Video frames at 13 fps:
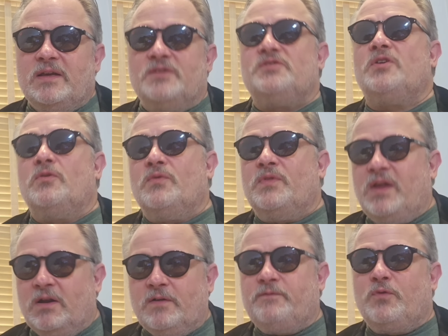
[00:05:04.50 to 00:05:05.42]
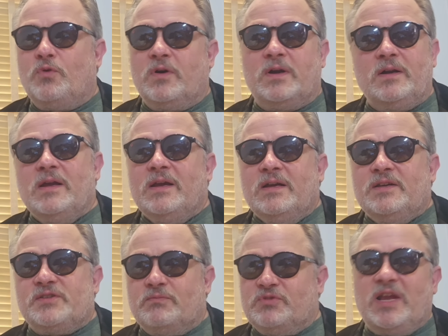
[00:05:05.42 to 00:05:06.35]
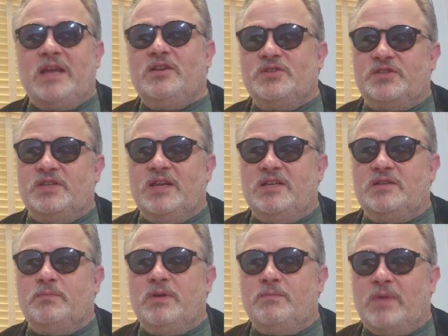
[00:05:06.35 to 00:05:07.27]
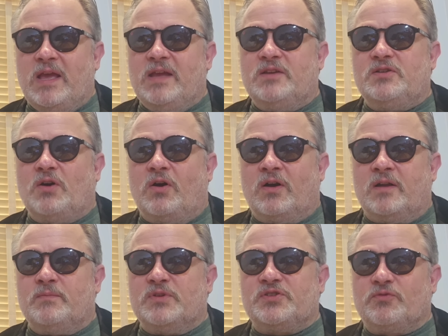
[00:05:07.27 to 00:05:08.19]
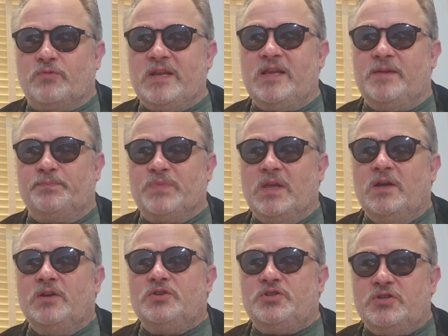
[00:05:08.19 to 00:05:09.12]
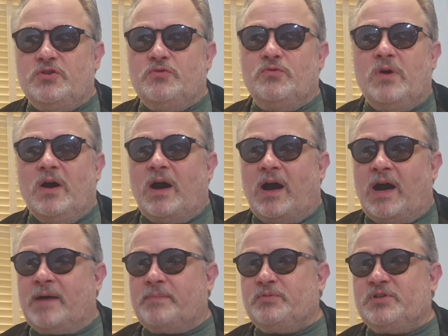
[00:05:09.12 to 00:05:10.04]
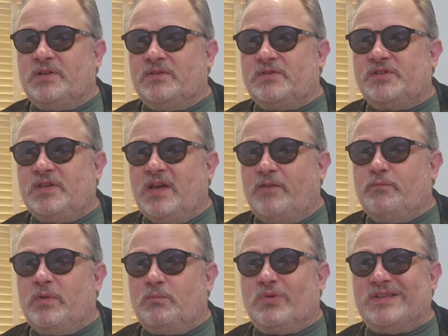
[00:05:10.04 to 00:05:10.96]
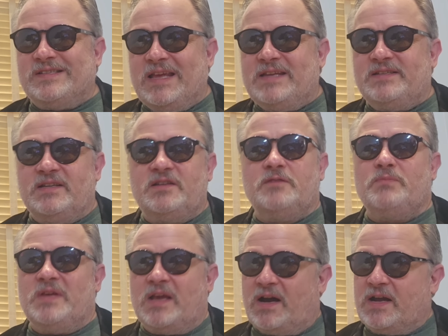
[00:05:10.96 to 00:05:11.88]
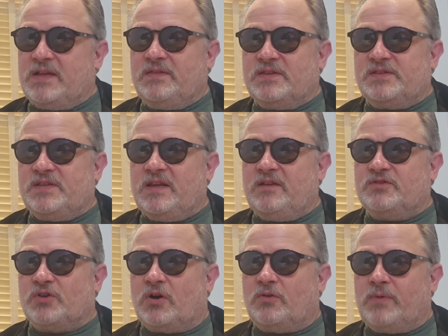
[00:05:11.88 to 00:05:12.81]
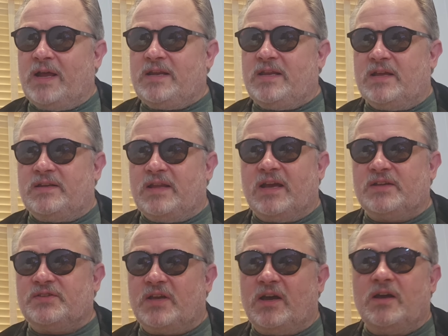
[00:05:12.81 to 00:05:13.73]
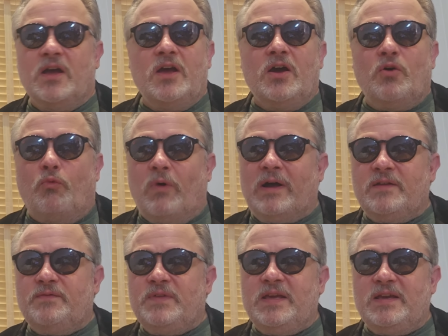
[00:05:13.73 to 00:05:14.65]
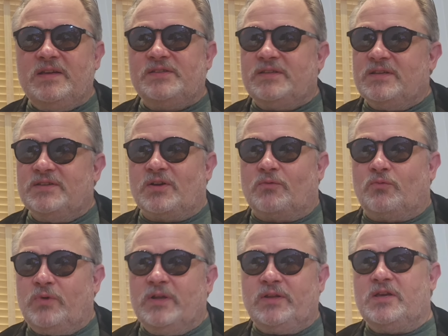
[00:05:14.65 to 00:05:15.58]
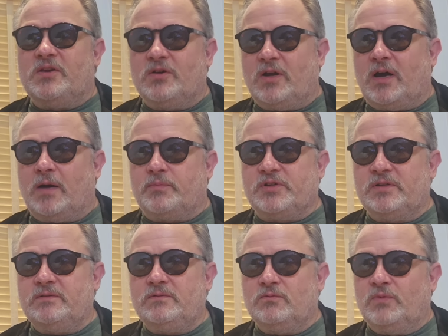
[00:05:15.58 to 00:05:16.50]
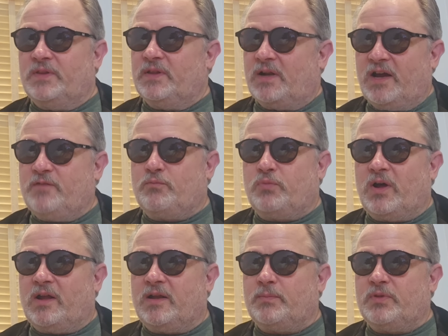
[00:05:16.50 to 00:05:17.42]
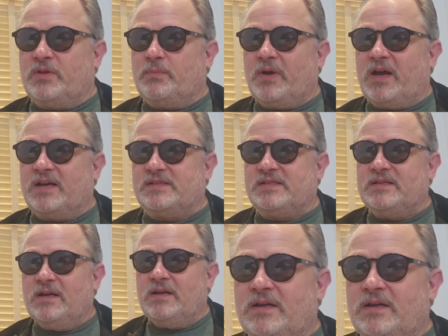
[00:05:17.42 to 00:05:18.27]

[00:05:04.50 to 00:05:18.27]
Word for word: And so, therefore, some changes need to be made to Artemis 3 Two options have been presented behind the scenes already at NASA. One of these is a really good option, one that I've brought up in the past.